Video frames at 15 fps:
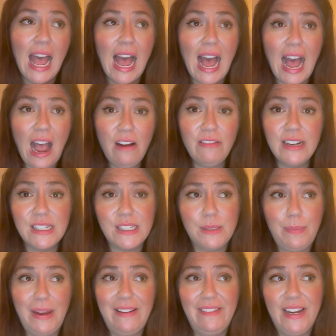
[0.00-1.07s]
Our
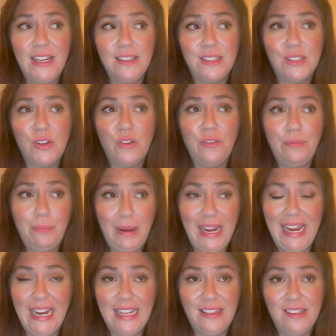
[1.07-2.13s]
experience of
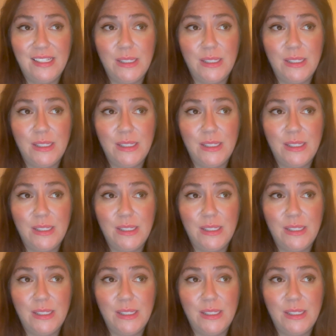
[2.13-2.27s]
being in the